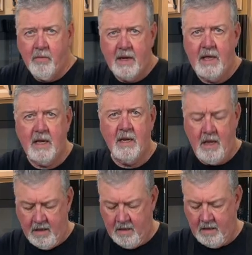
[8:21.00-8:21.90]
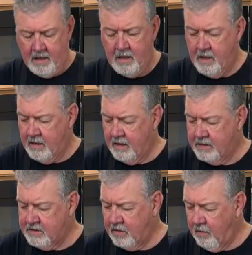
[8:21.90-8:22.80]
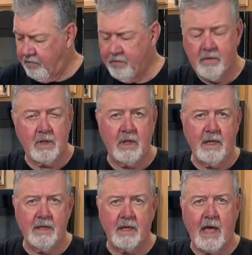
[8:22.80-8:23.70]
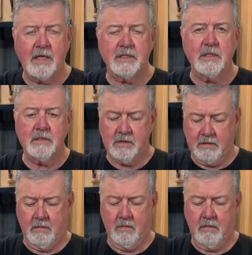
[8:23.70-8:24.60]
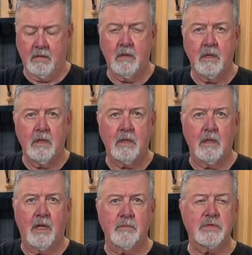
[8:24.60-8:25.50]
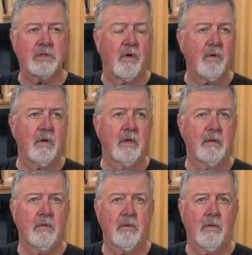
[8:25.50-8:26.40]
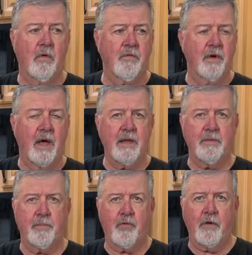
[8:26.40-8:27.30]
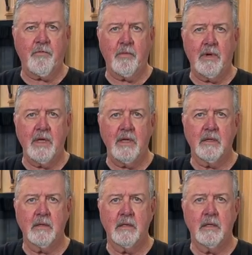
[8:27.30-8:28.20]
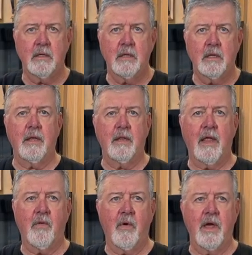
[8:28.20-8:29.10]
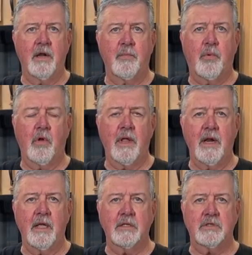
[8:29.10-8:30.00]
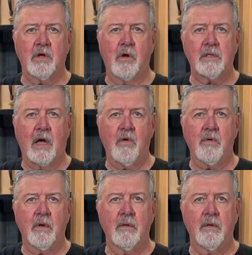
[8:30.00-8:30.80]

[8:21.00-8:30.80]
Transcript: we need is to go through and clean the casings. Let them soak overnight, preferably. That way it'll pull any salt out.